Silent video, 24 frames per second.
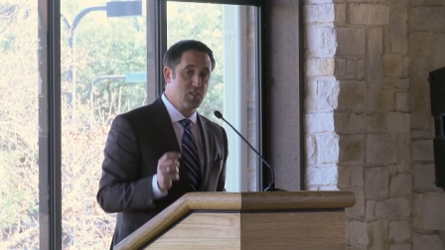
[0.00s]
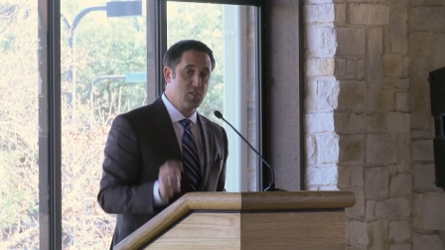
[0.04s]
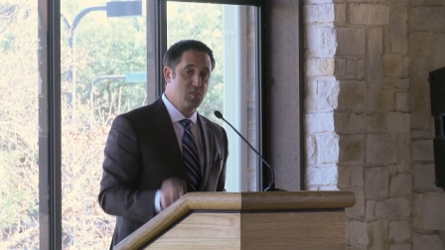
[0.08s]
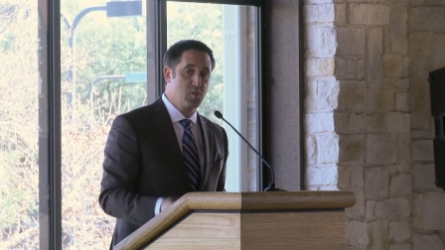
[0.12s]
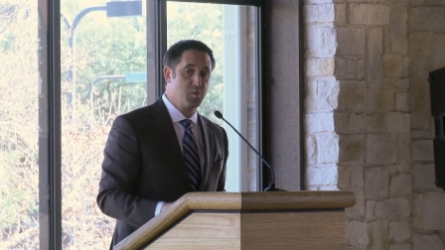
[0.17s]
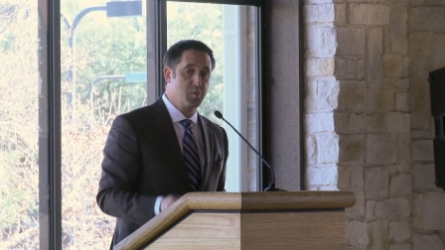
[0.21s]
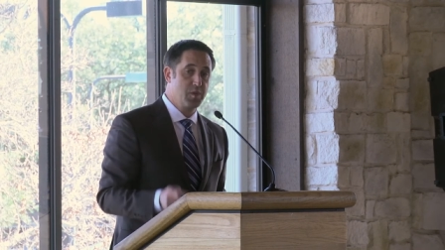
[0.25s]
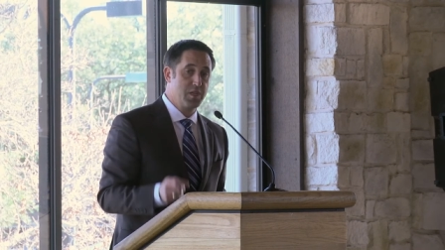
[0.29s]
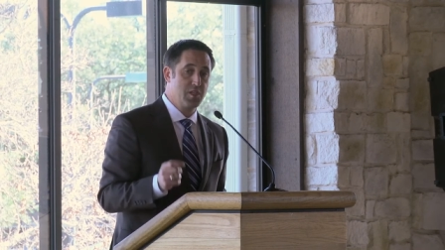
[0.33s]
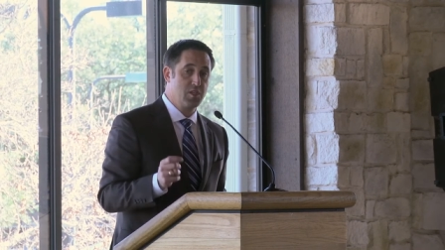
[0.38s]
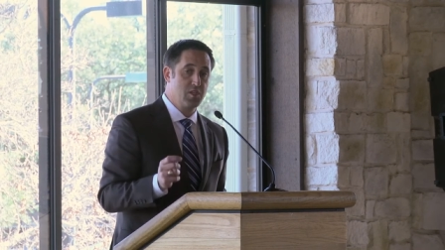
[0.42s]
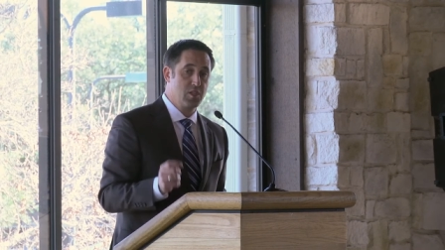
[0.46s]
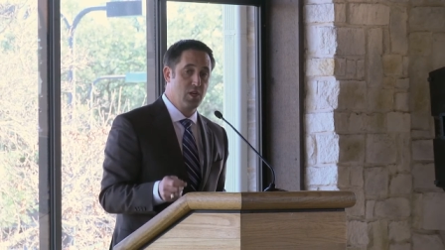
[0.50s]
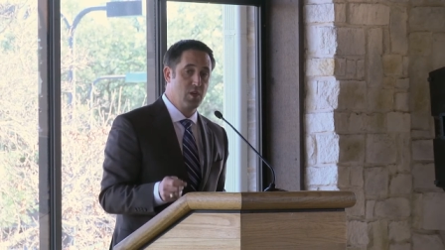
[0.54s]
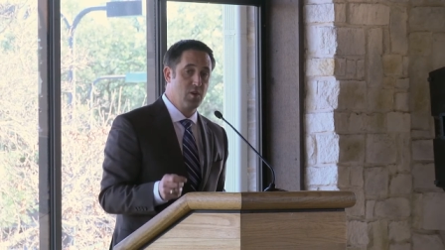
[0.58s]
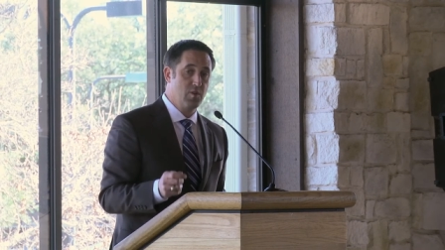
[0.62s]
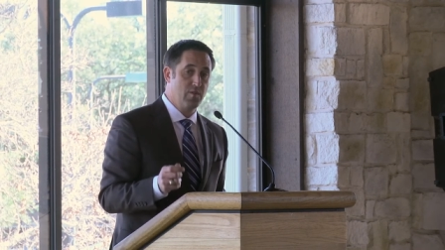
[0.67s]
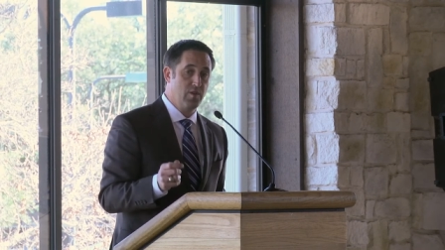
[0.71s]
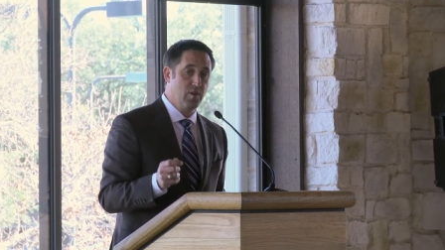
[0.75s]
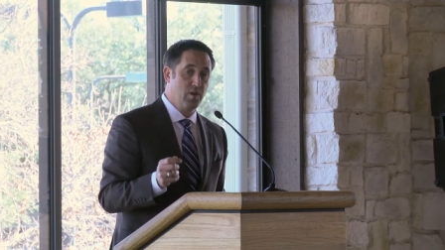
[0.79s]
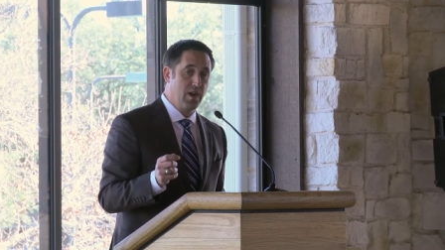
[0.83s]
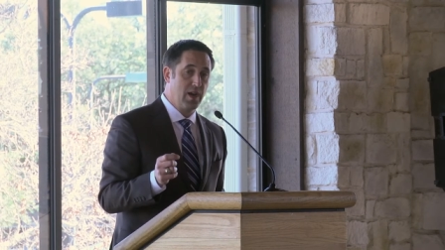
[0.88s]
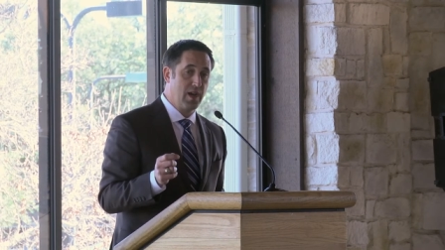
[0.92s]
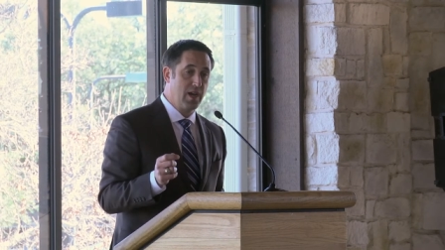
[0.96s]
and speech
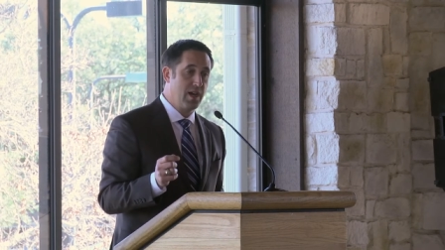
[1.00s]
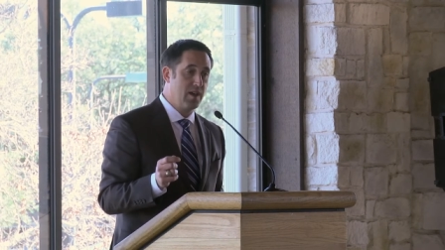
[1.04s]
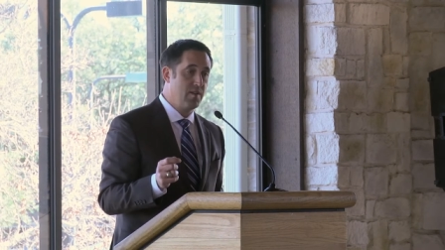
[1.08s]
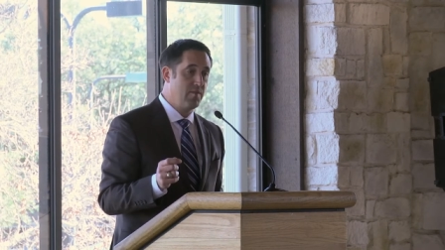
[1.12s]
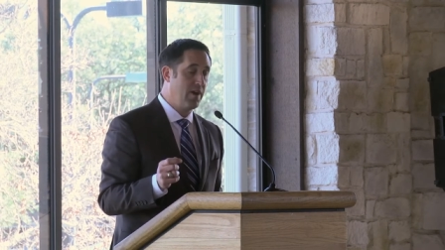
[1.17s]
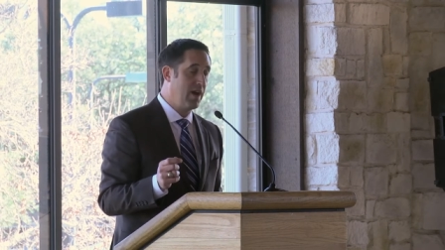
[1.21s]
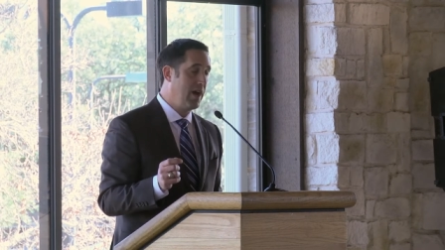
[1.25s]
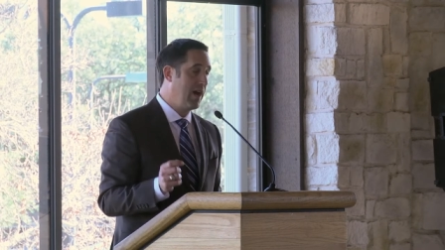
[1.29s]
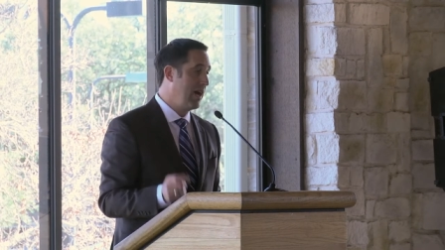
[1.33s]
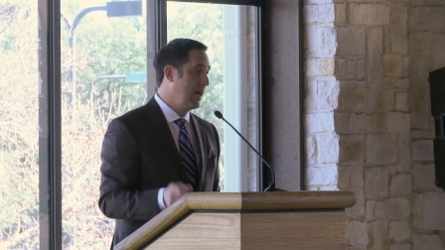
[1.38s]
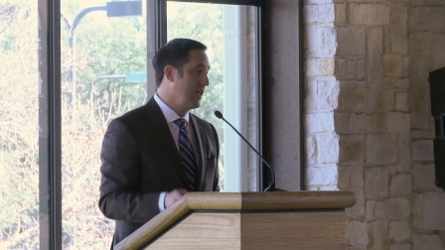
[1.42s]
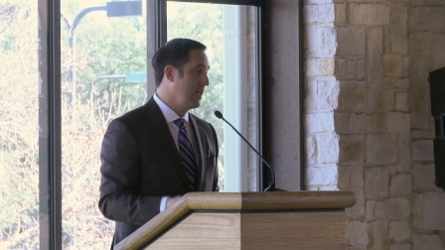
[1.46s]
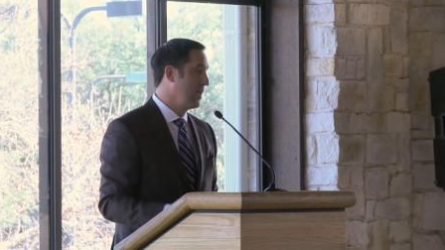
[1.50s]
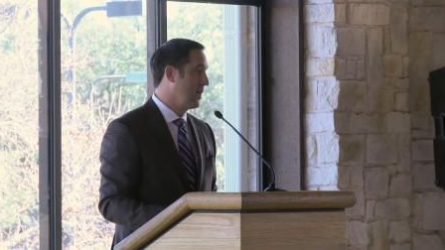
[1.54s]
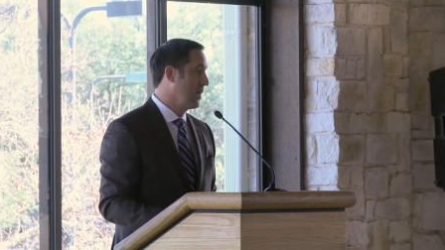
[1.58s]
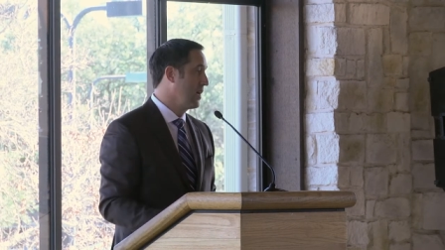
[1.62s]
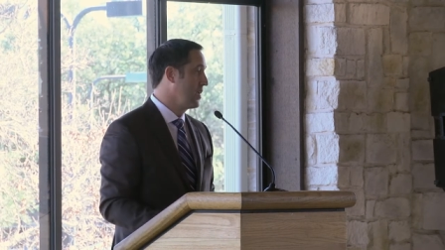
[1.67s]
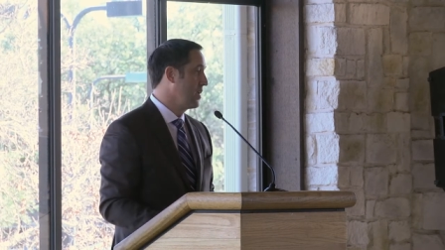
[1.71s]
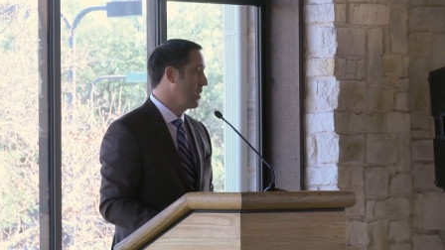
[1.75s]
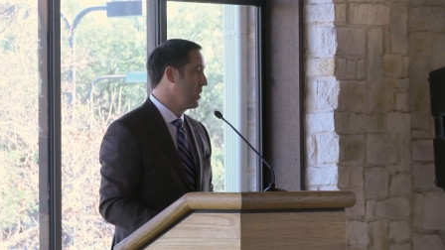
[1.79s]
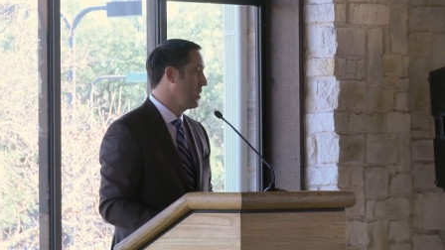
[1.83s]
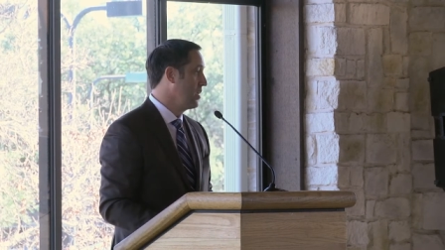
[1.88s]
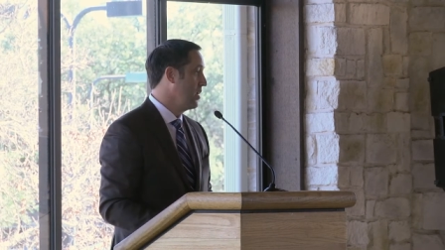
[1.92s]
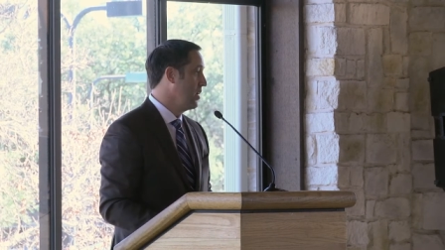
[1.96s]
over, I have
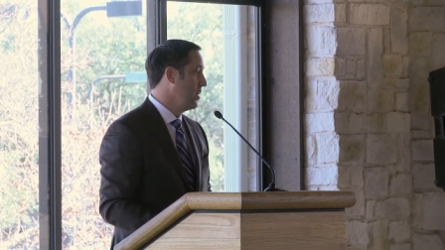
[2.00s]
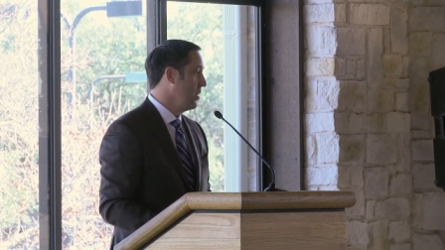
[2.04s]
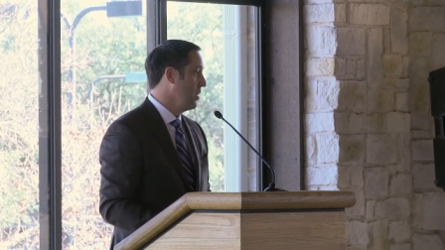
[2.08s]
highlighted